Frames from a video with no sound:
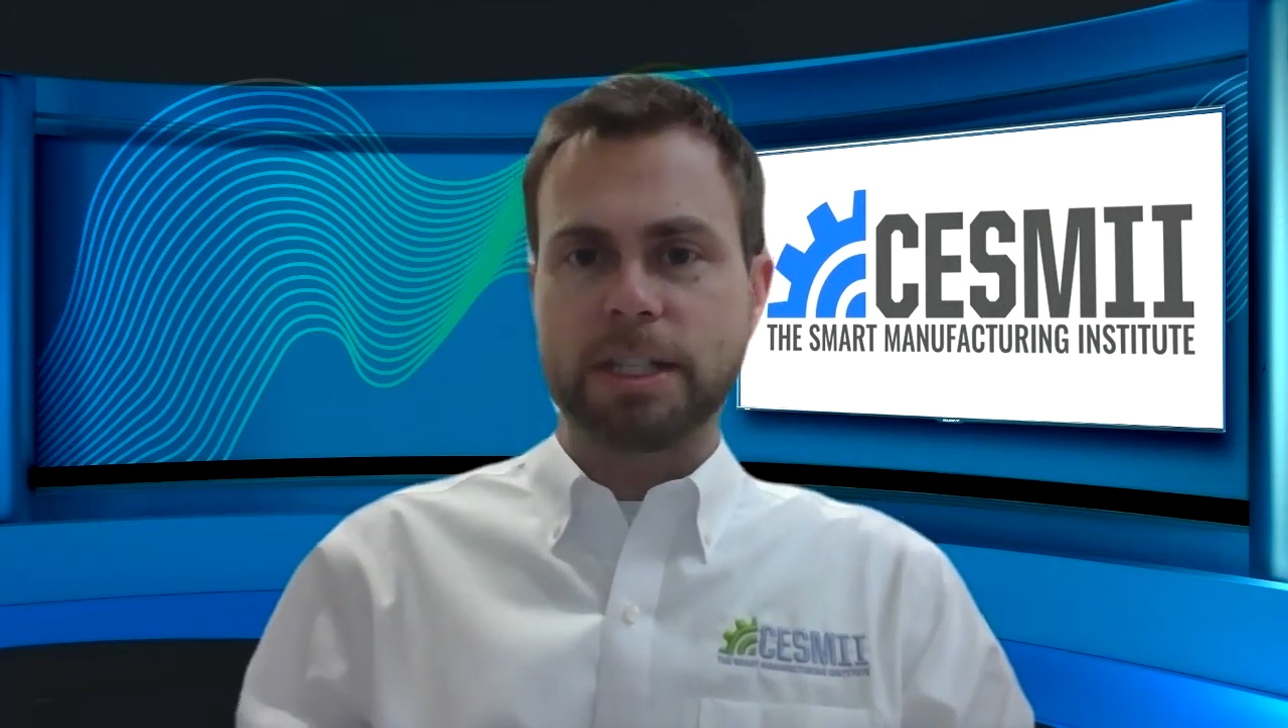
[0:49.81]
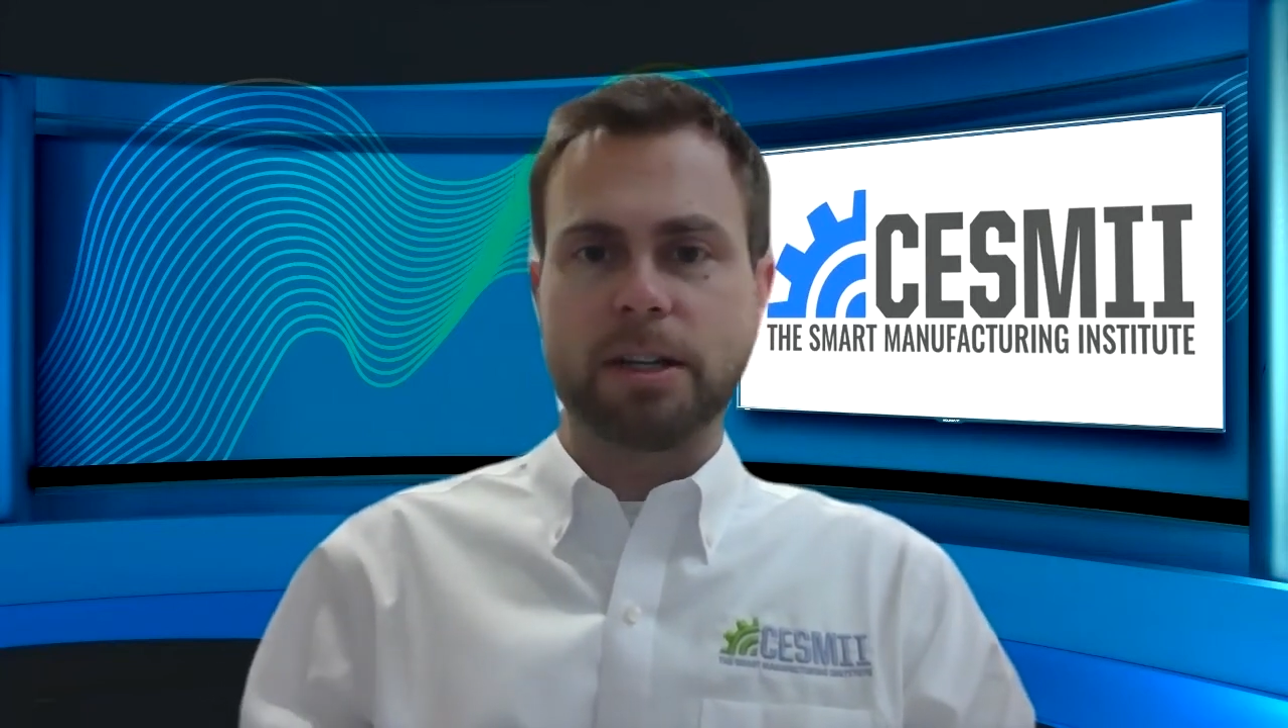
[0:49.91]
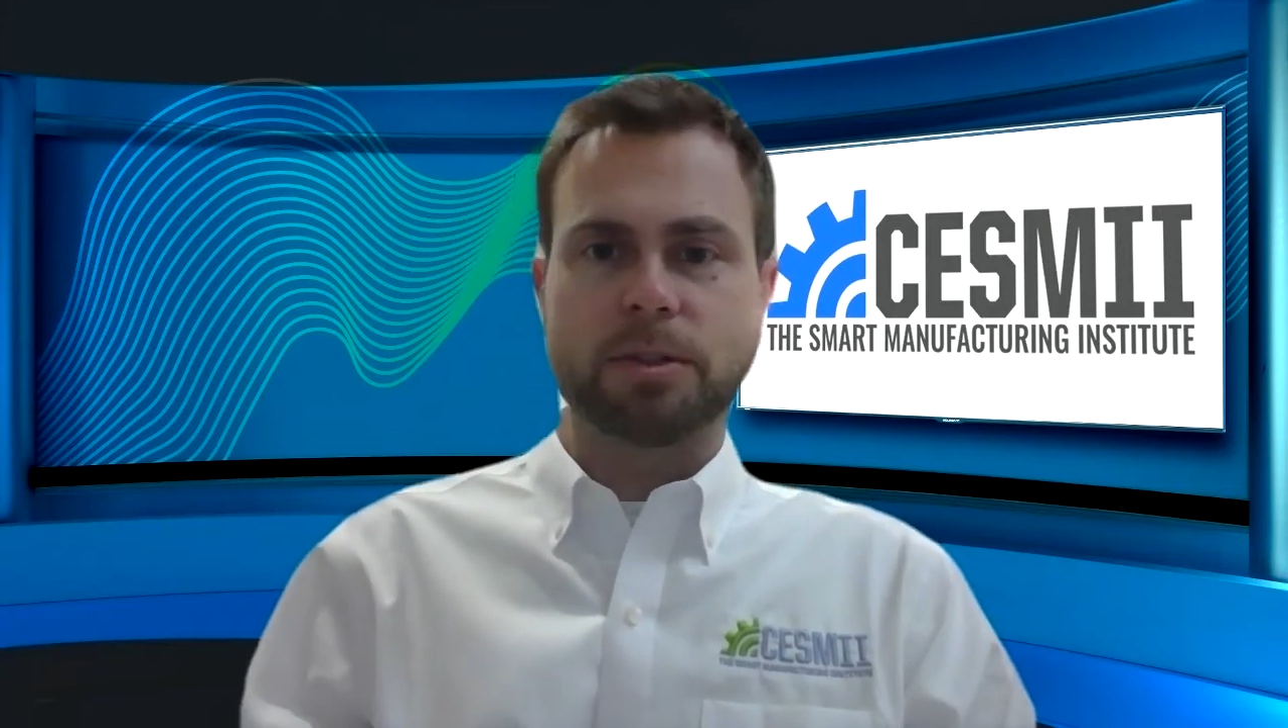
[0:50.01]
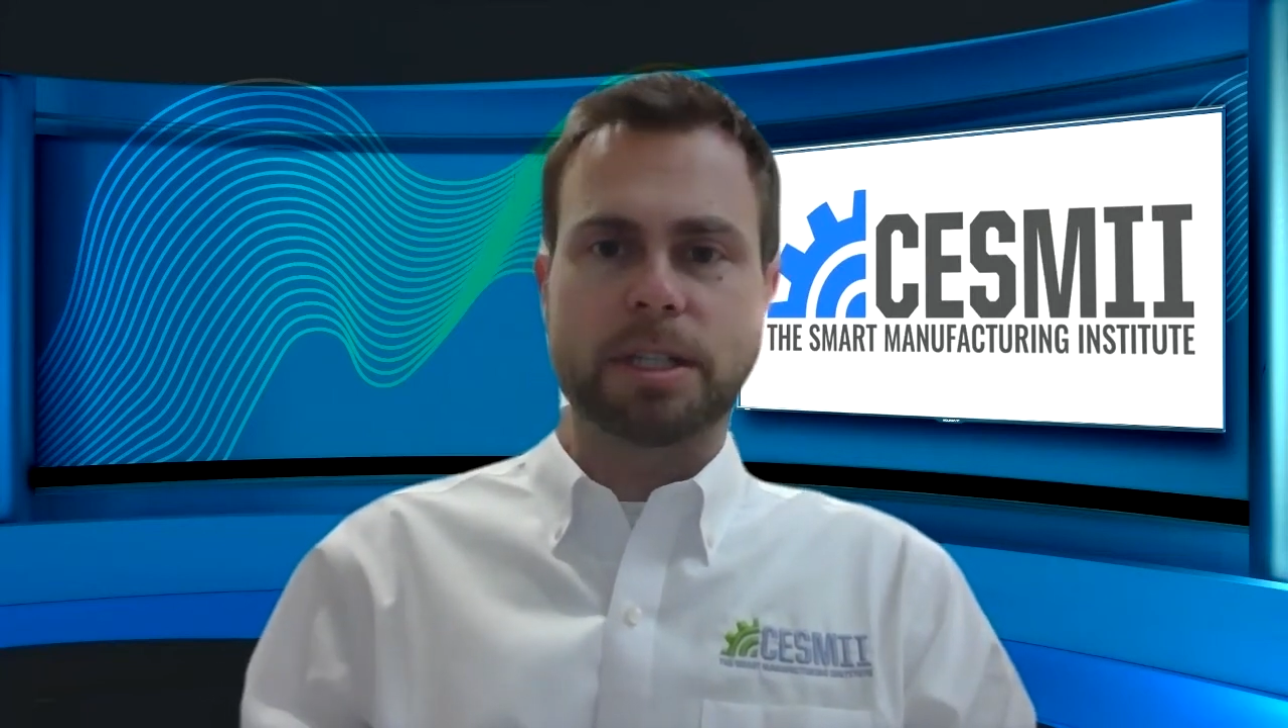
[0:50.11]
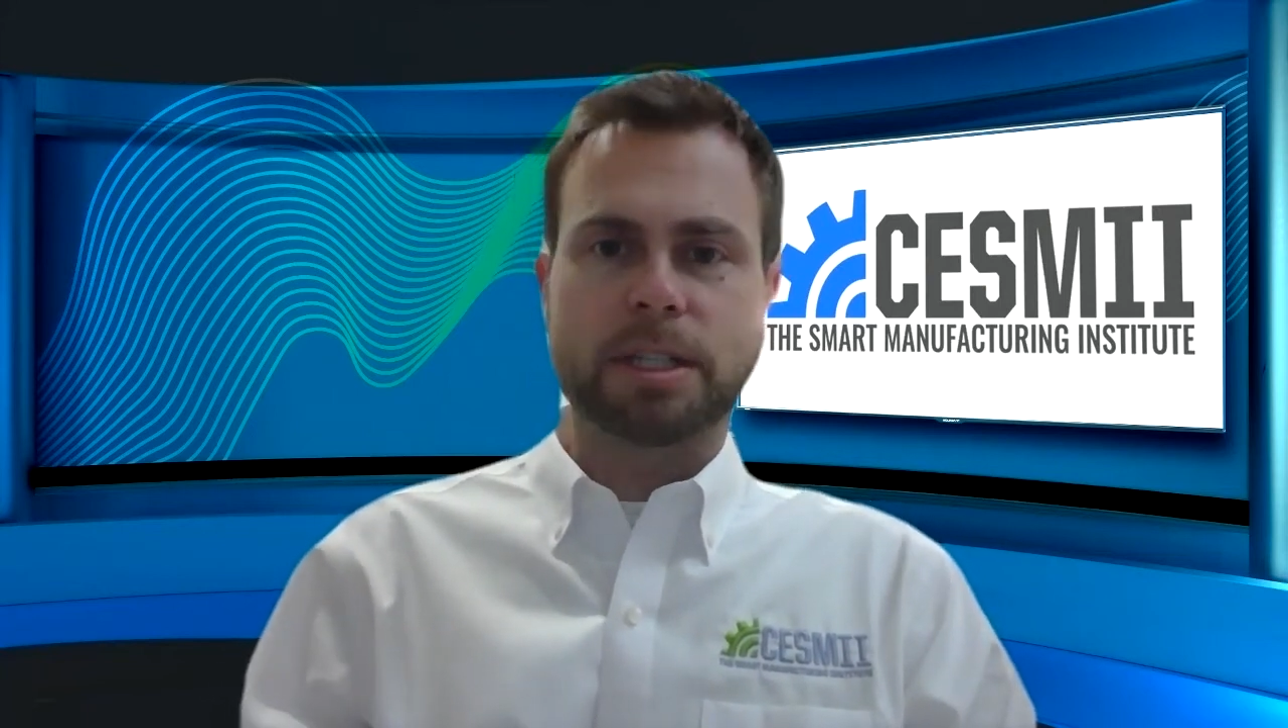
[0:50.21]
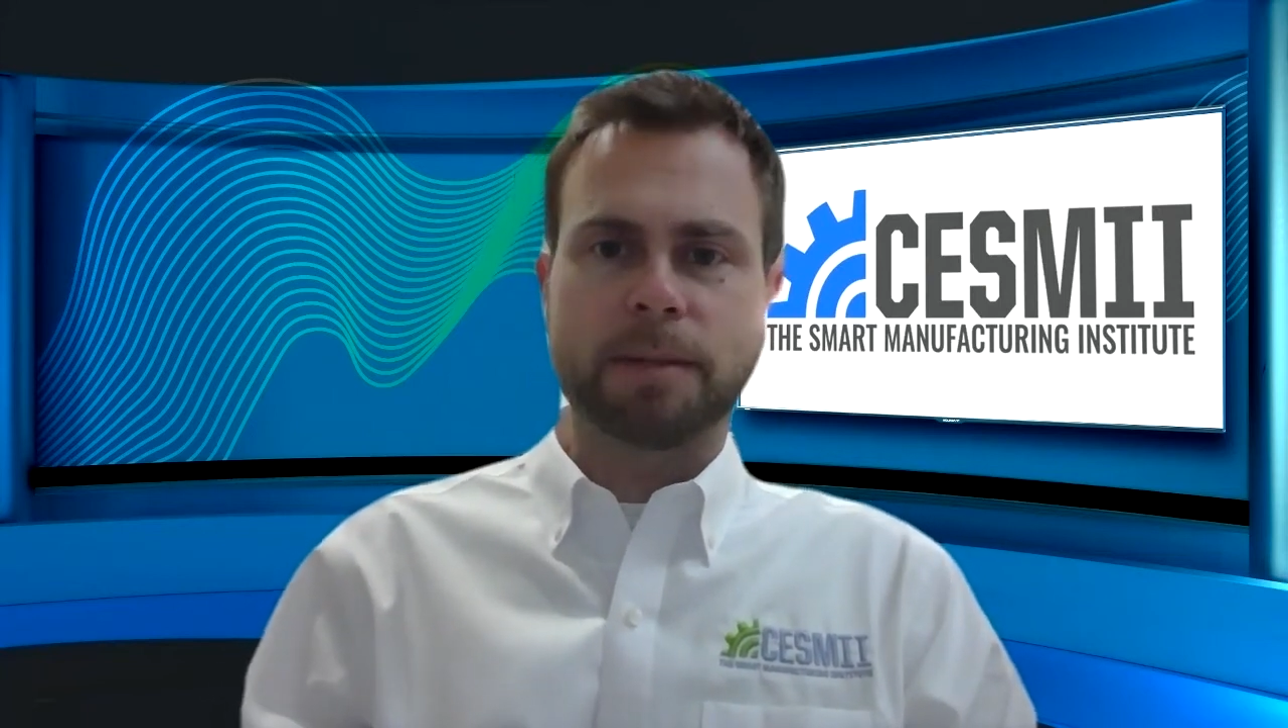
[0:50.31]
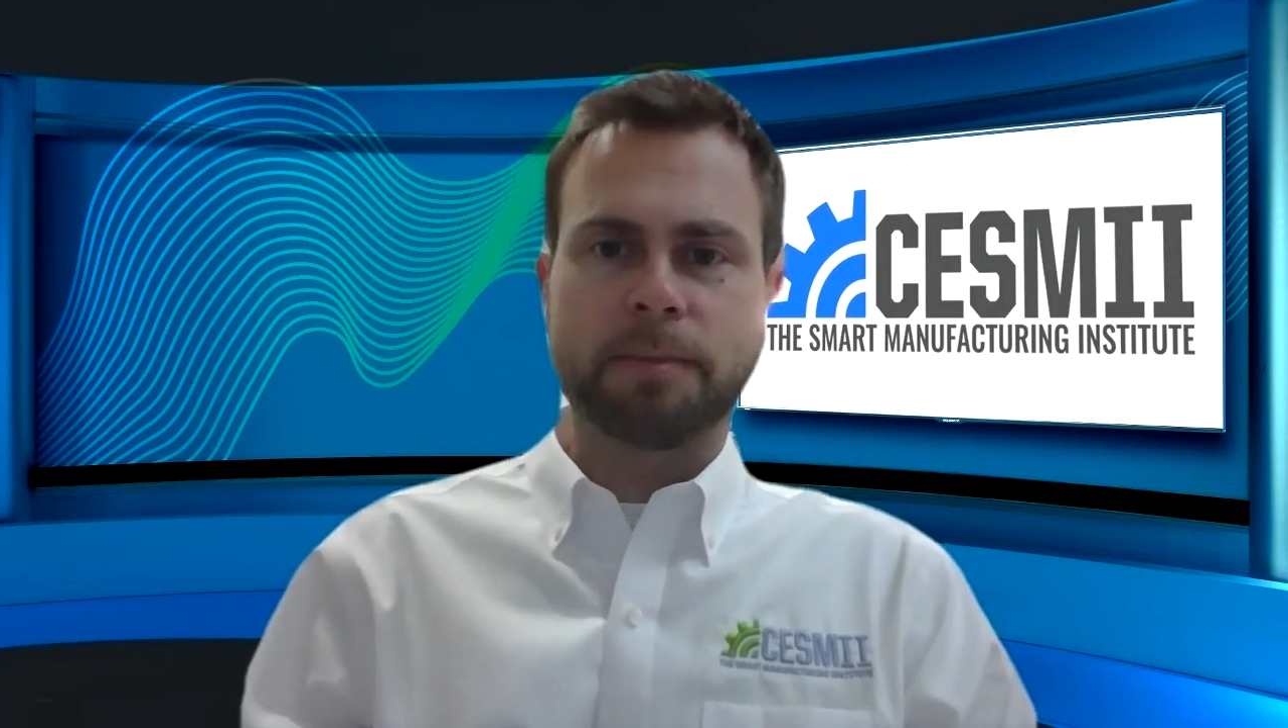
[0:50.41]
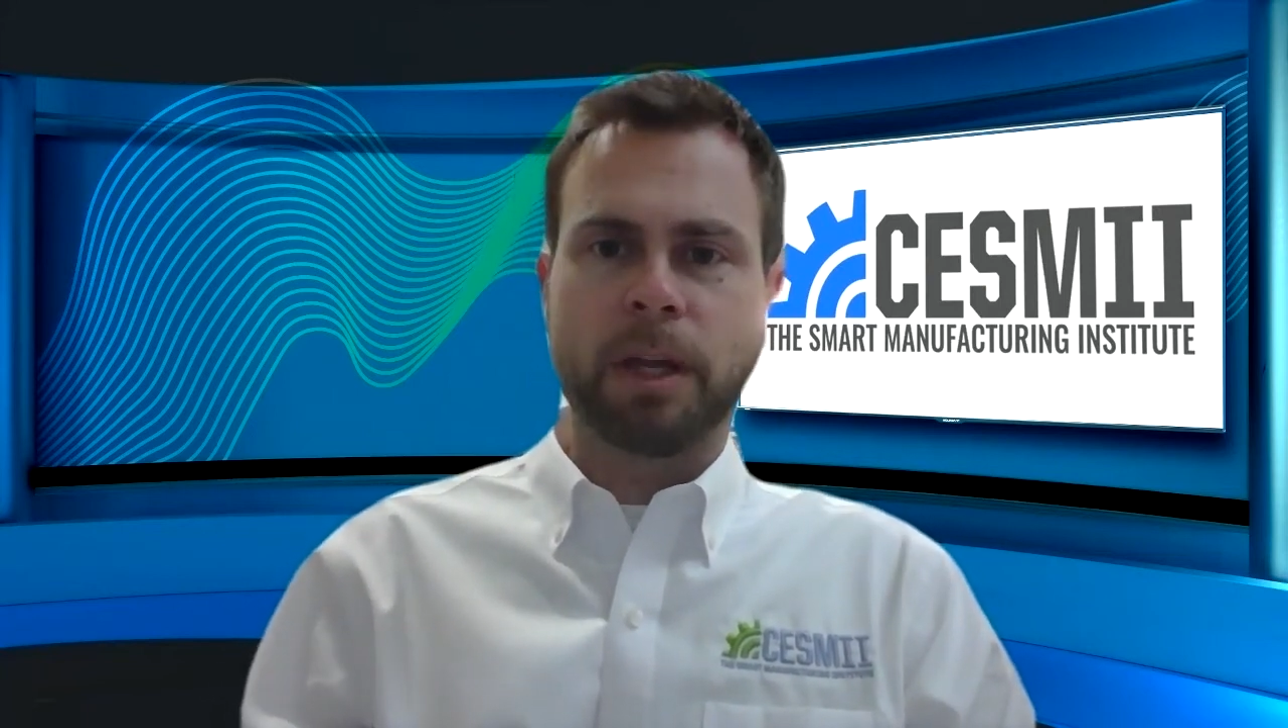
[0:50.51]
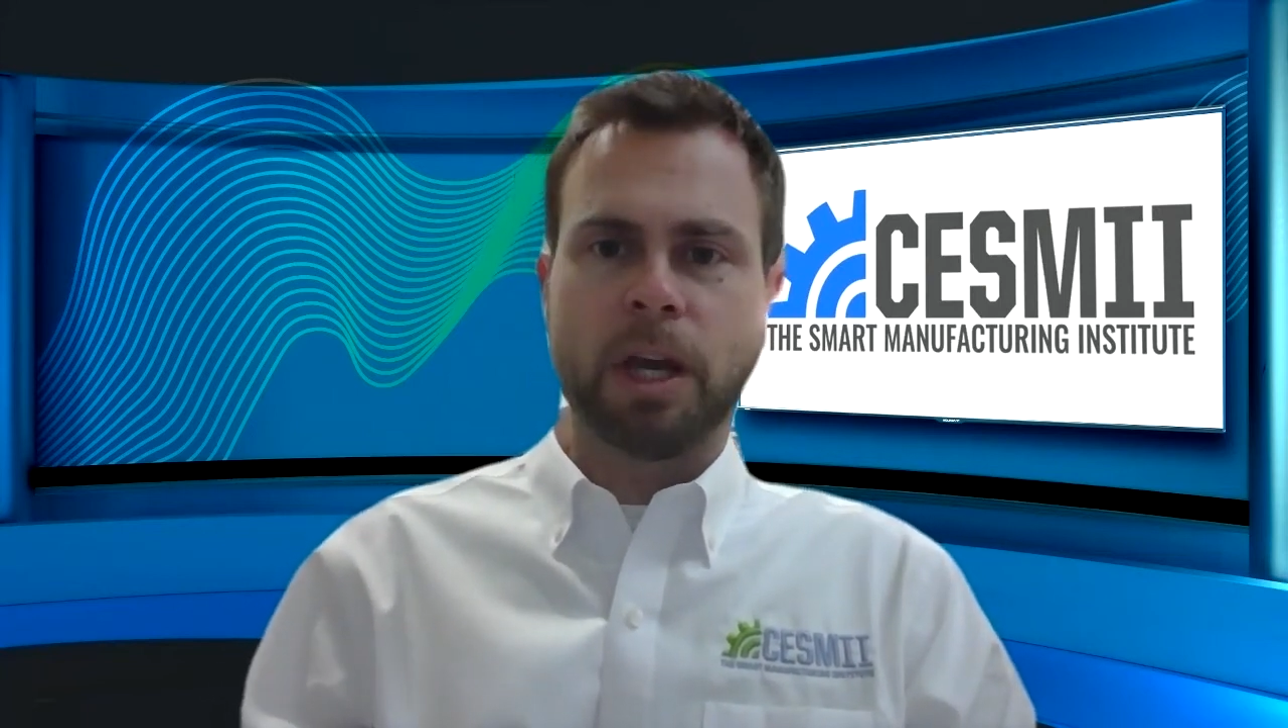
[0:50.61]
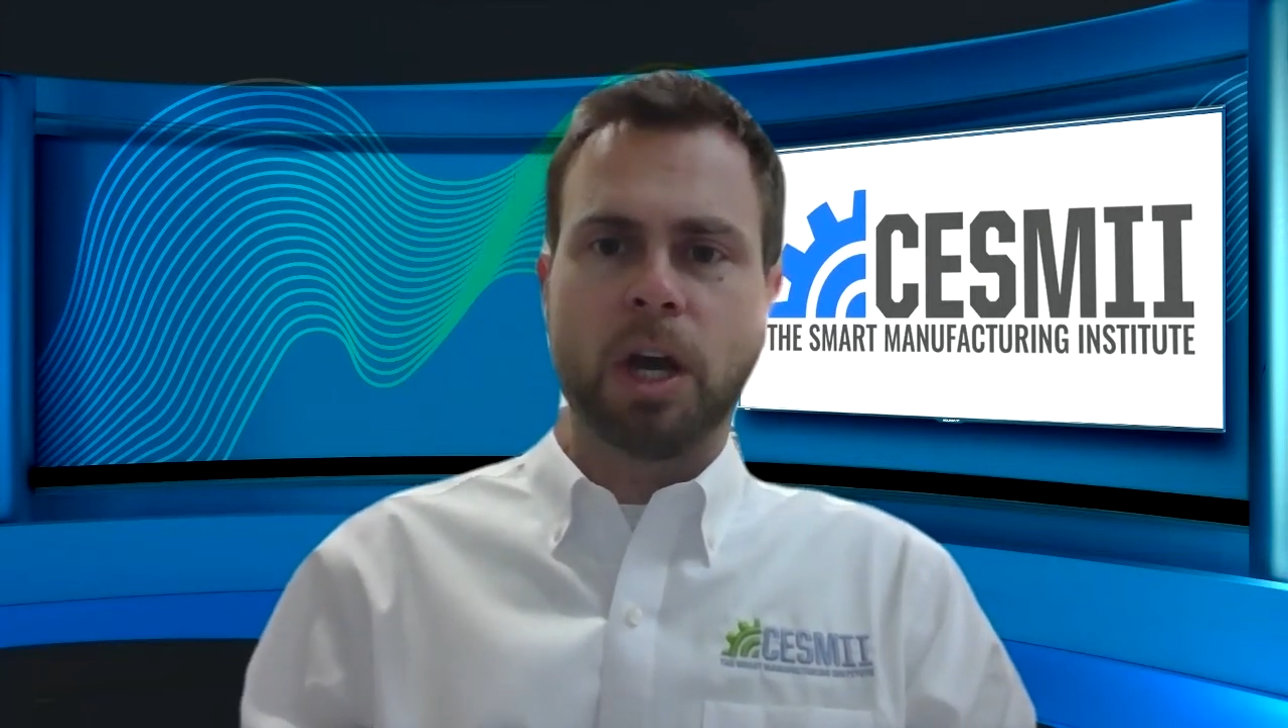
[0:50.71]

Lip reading: ecosystem,